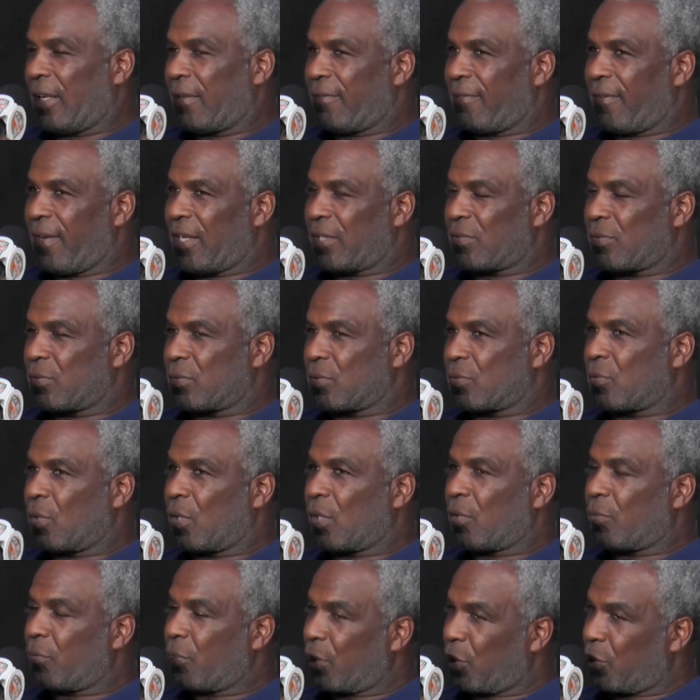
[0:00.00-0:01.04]
the veterans
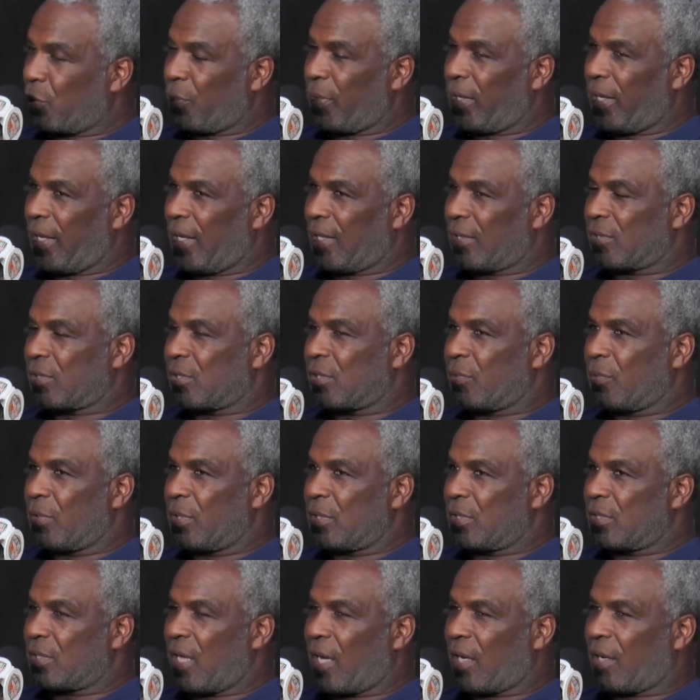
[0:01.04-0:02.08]
all want to win, so we
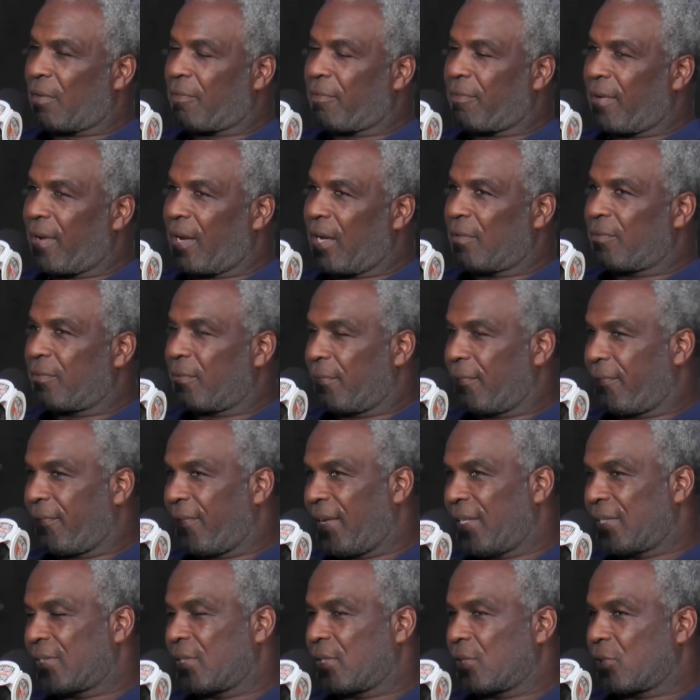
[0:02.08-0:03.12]
sacrificed for
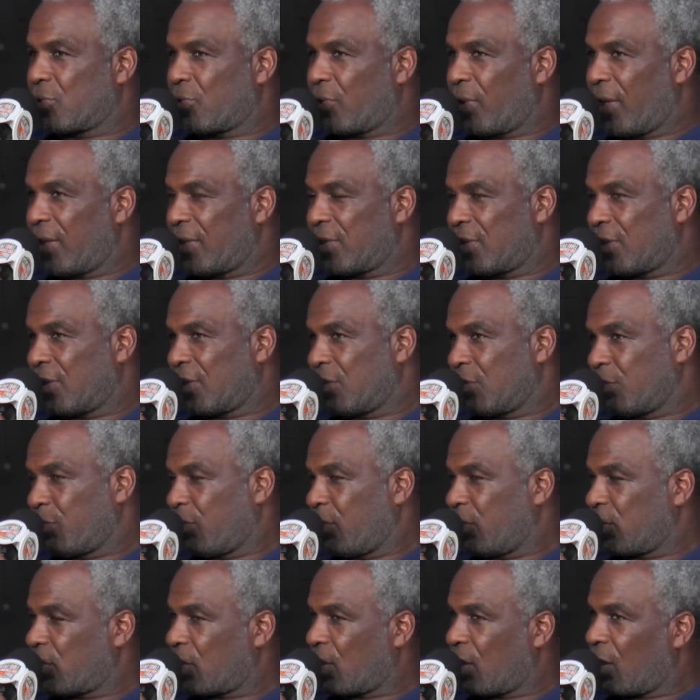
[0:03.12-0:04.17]
Vincent, Tracy,
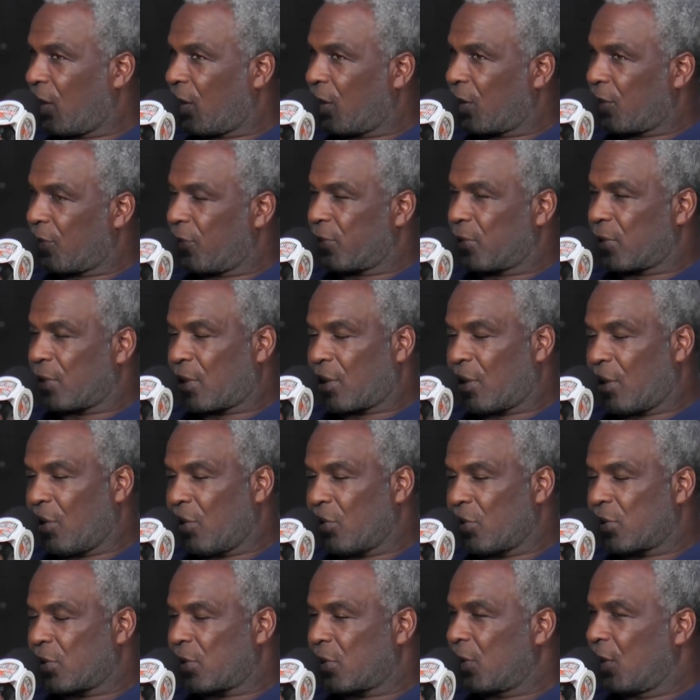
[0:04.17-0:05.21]
Butch Carter was the
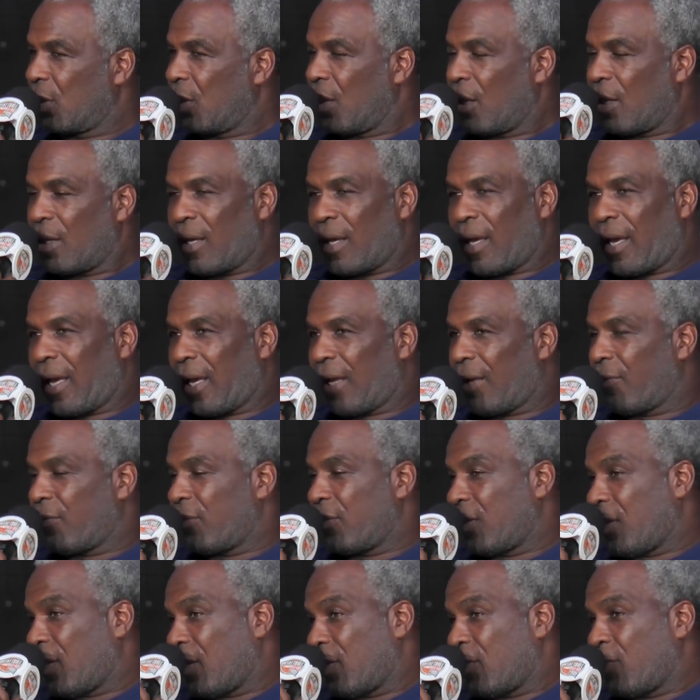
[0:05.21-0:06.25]
coach. Like,
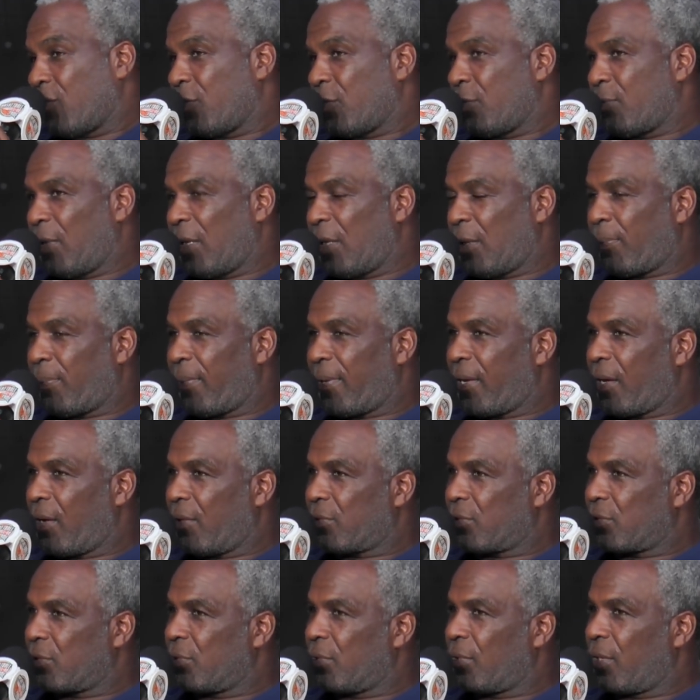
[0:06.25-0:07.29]
we made the
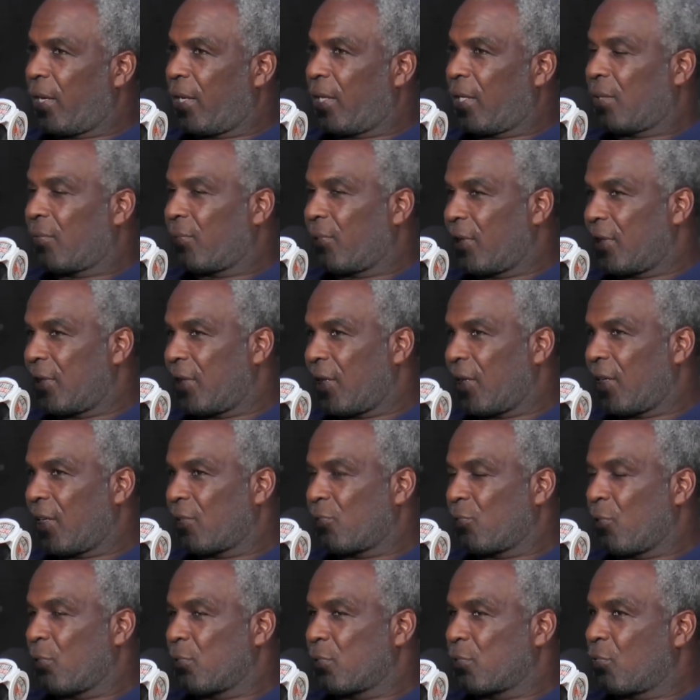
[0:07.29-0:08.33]
playoffs 2 out of 3
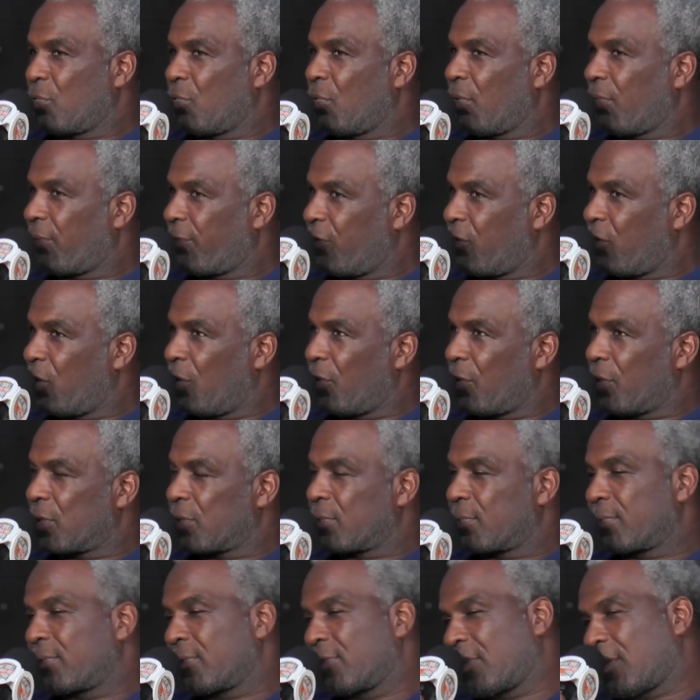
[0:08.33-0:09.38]
years. We was going
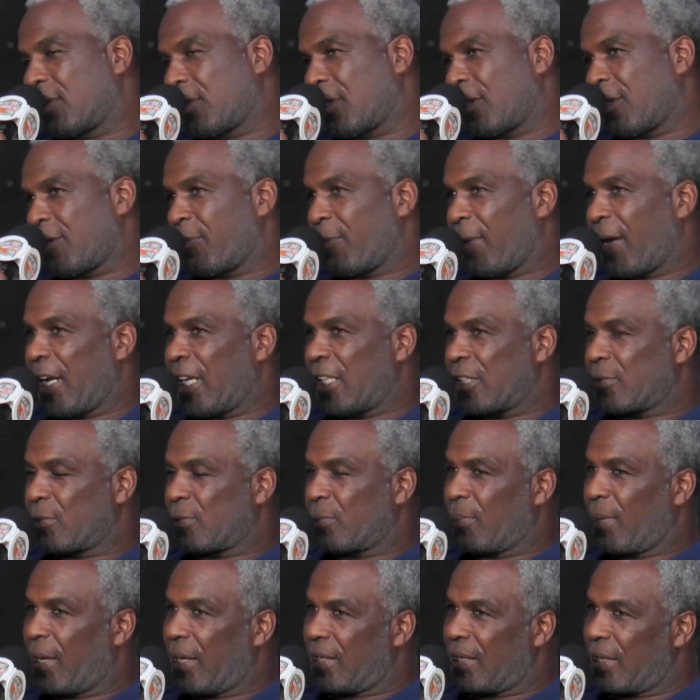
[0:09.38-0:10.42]
forward, and then
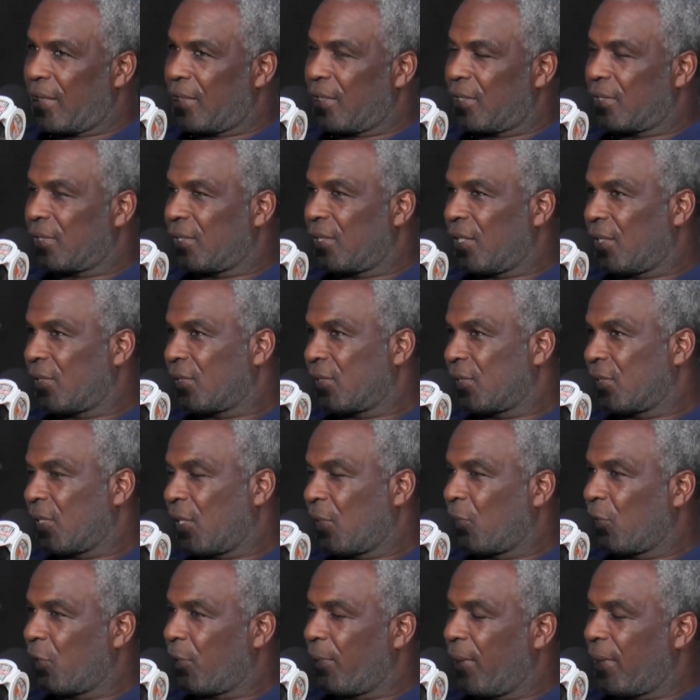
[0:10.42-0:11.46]
management made their decision.
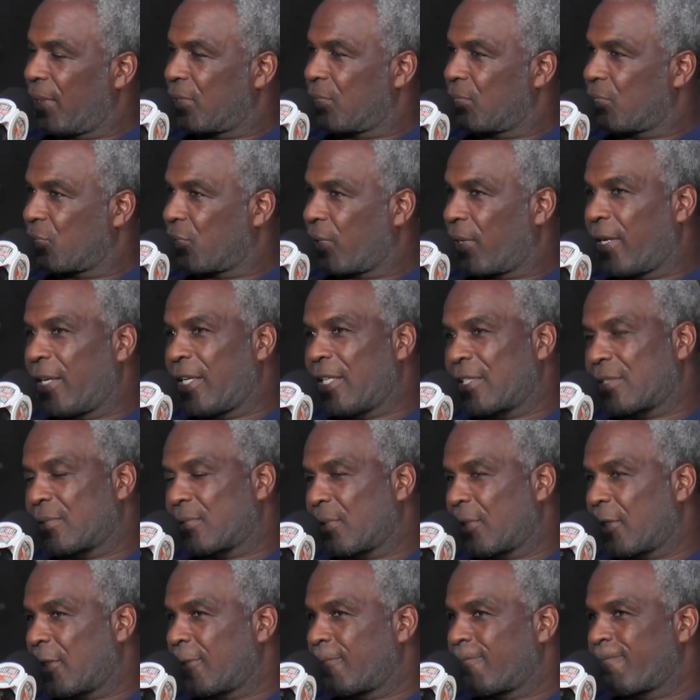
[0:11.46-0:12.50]
They want to make some trades.
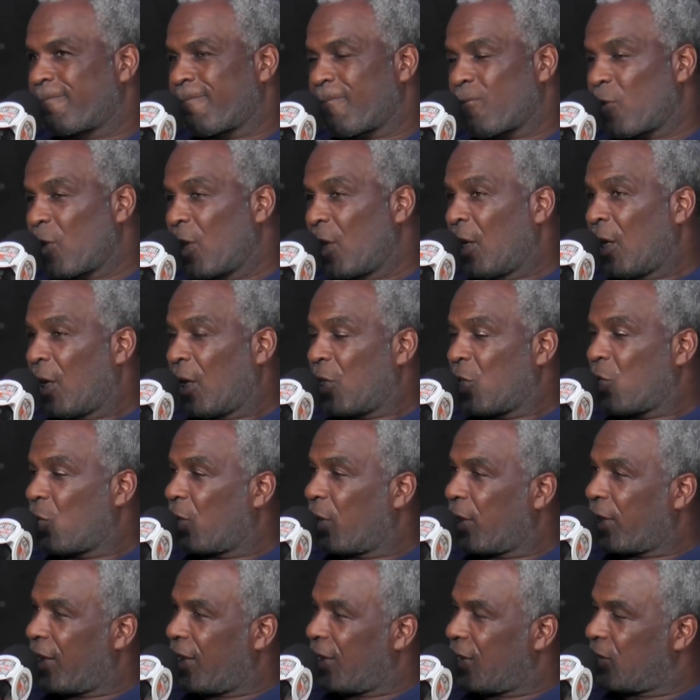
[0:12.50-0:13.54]
You
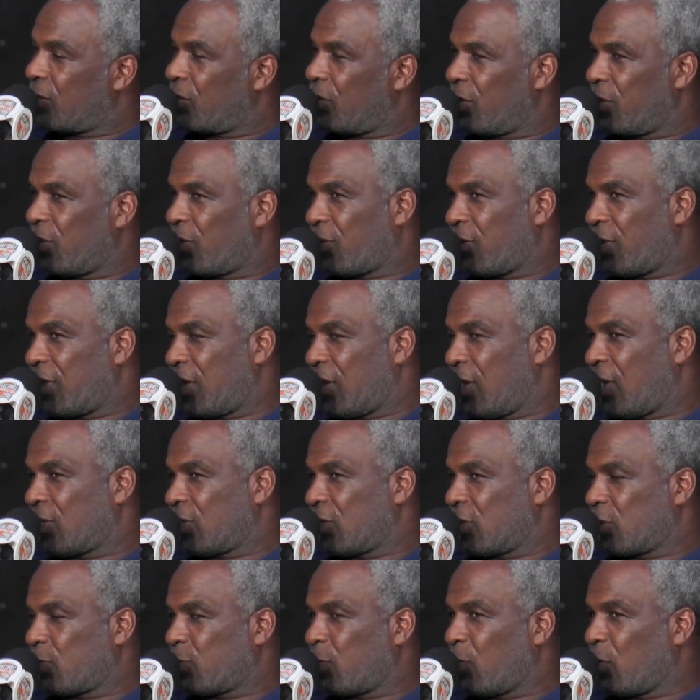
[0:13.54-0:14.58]
only get 2 or 3 years
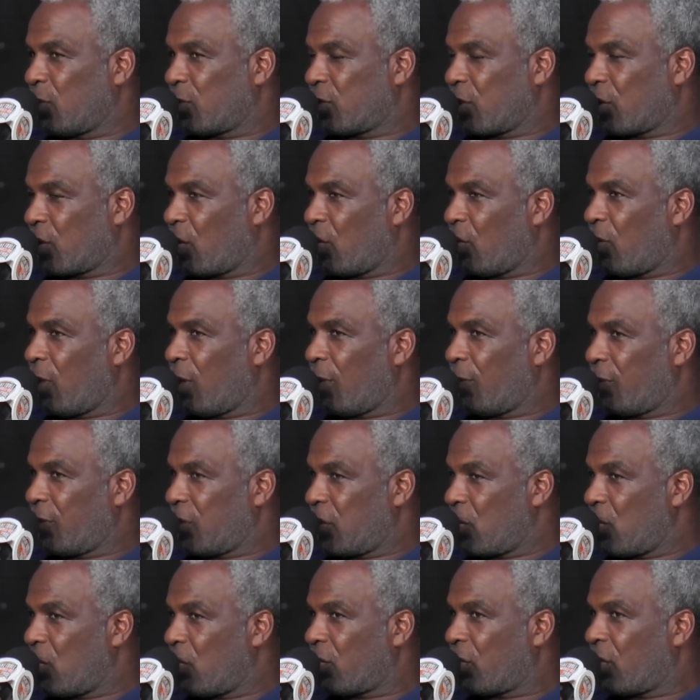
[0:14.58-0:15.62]
in sports to go up. When
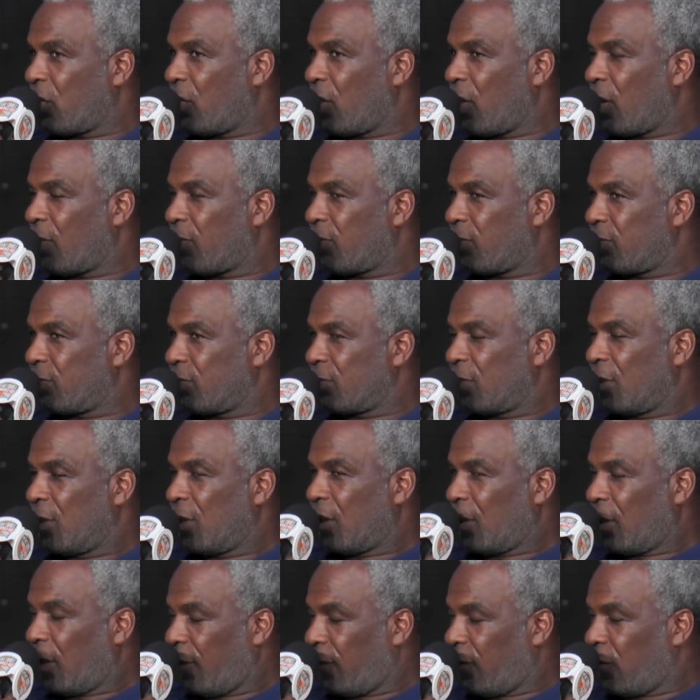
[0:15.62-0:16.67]
you don't go up,
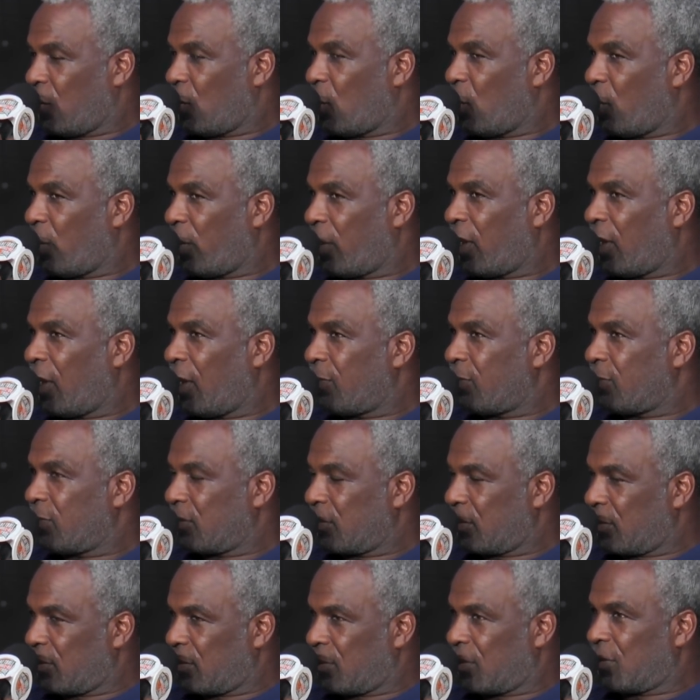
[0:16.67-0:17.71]
if you're going
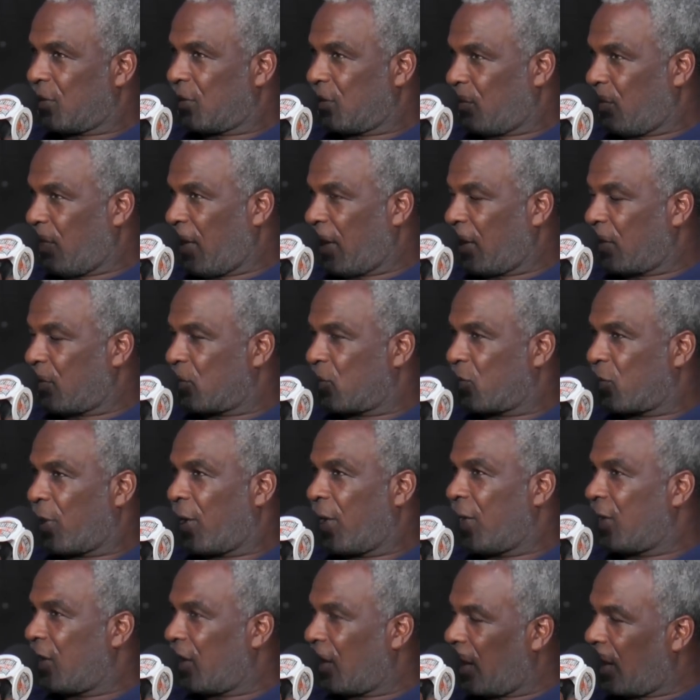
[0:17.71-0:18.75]
up, make a
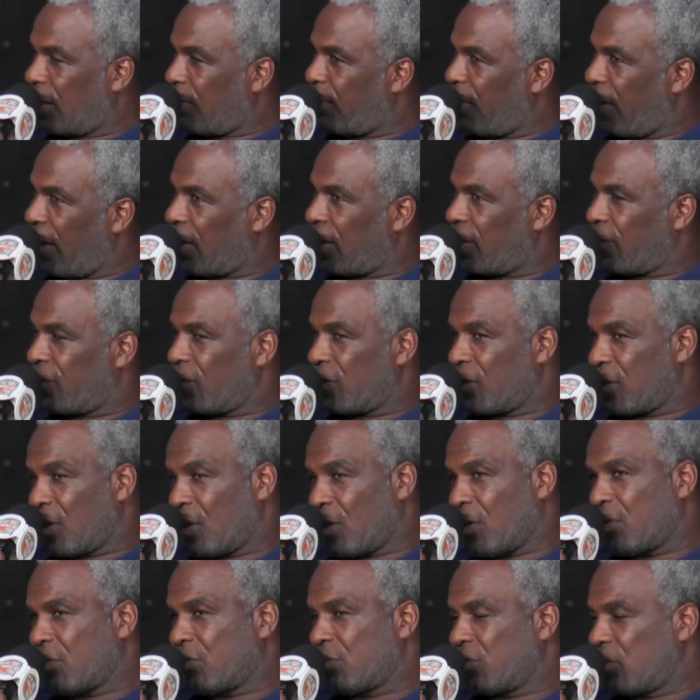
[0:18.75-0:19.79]
trade to get better. If you
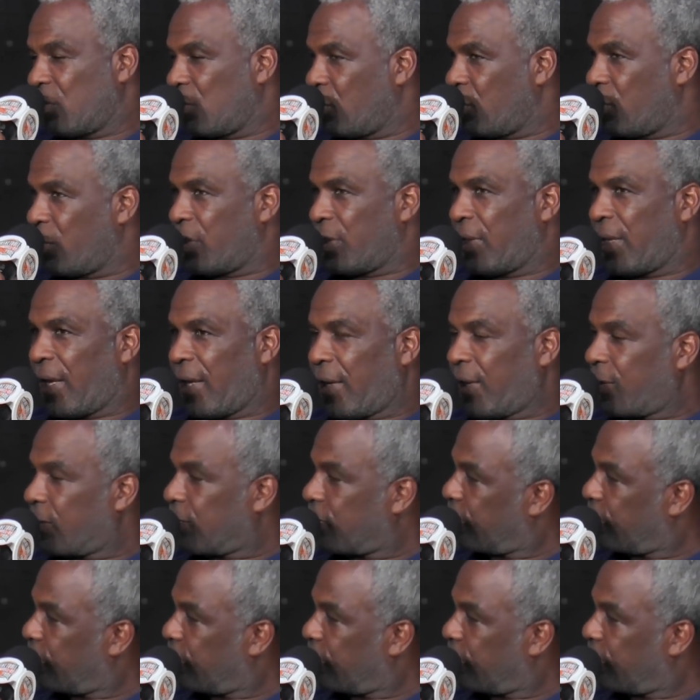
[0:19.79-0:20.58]
don't, you're going down.